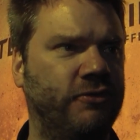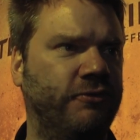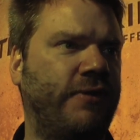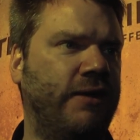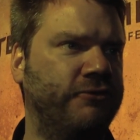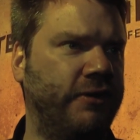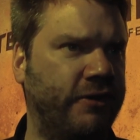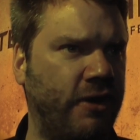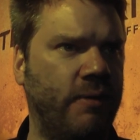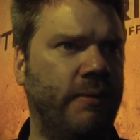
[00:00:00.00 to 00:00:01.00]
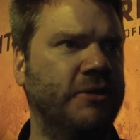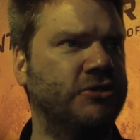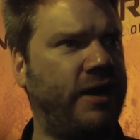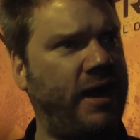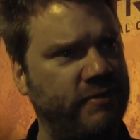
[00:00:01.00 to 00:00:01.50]
So for Counter-Strike Go, we want to make
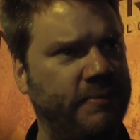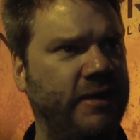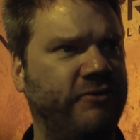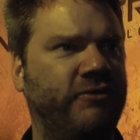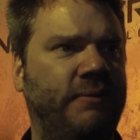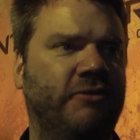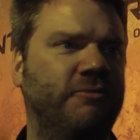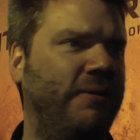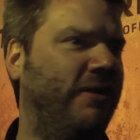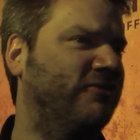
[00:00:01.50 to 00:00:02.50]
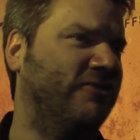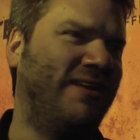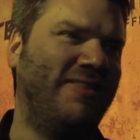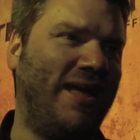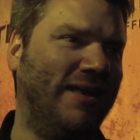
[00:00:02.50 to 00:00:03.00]
sure everybody has the same experience. There's
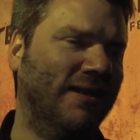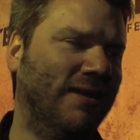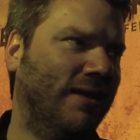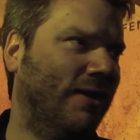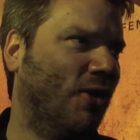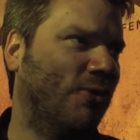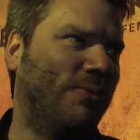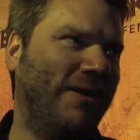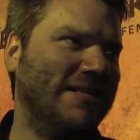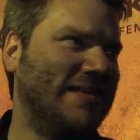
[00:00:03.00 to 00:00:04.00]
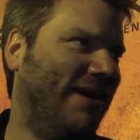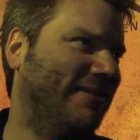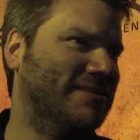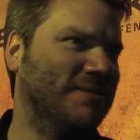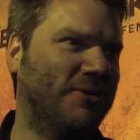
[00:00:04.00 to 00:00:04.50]
none of that running
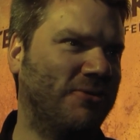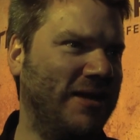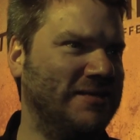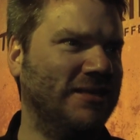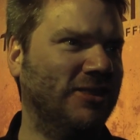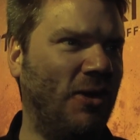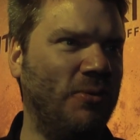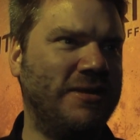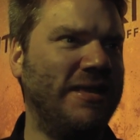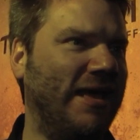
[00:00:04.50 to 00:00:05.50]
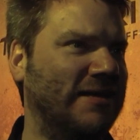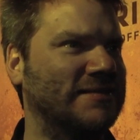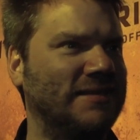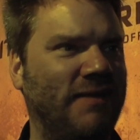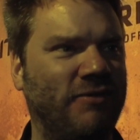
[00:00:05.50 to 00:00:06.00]
down in some crazy low
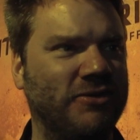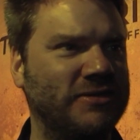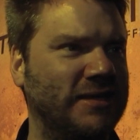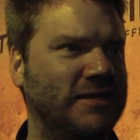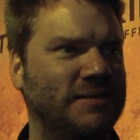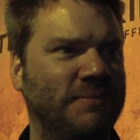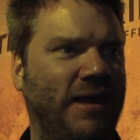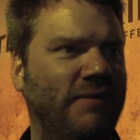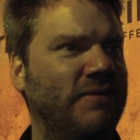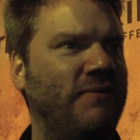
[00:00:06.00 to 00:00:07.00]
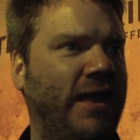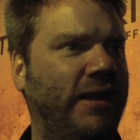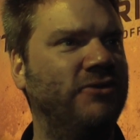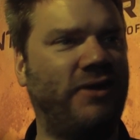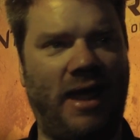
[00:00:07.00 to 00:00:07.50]
DX level just to get some kind of
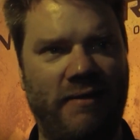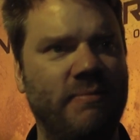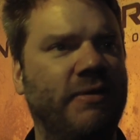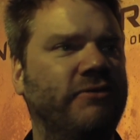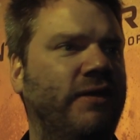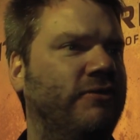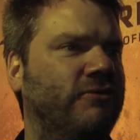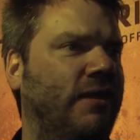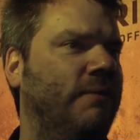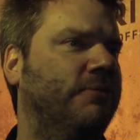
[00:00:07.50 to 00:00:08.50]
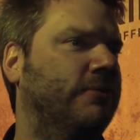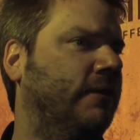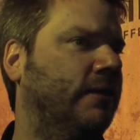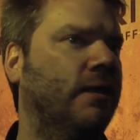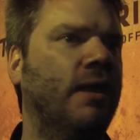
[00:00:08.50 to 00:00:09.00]
advantage. Everybody's going to have the same
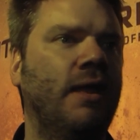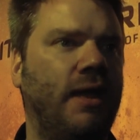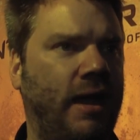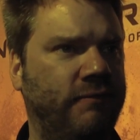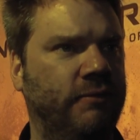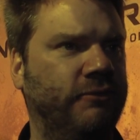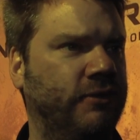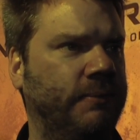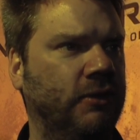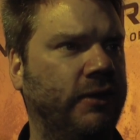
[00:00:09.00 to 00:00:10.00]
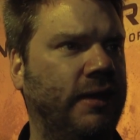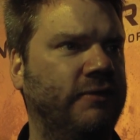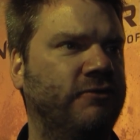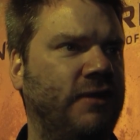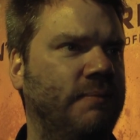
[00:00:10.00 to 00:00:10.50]
thing. Everyone's going to be looking at
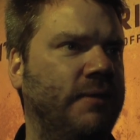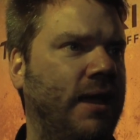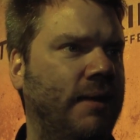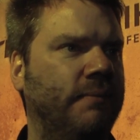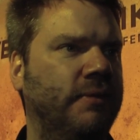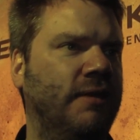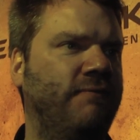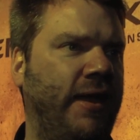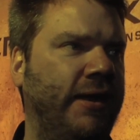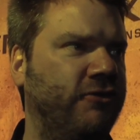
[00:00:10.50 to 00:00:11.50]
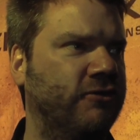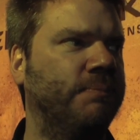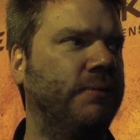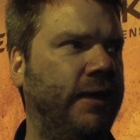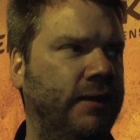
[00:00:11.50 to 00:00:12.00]
the same game. The advantage is to
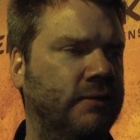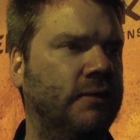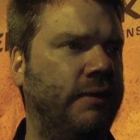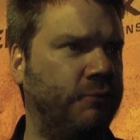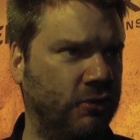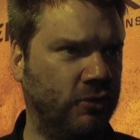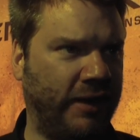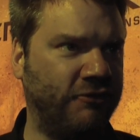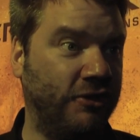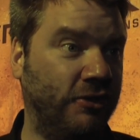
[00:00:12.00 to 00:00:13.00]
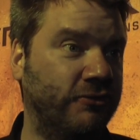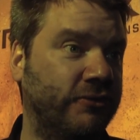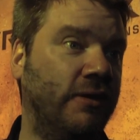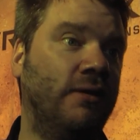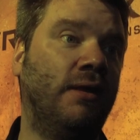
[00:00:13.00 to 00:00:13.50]
play it where it actually looks
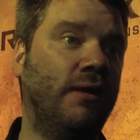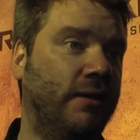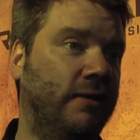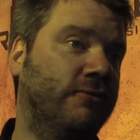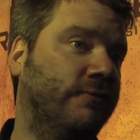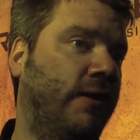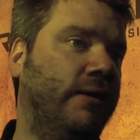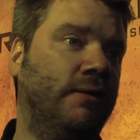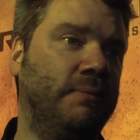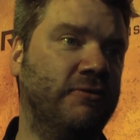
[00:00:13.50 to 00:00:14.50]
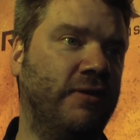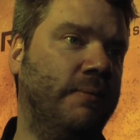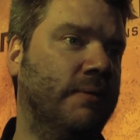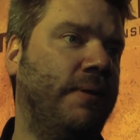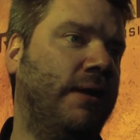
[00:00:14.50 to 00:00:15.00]
good, it's fun, and it'll be the
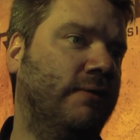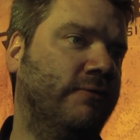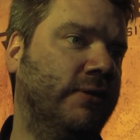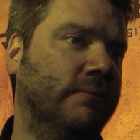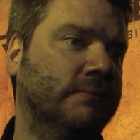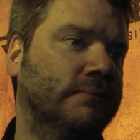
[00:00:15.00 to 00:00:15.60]
same competitively.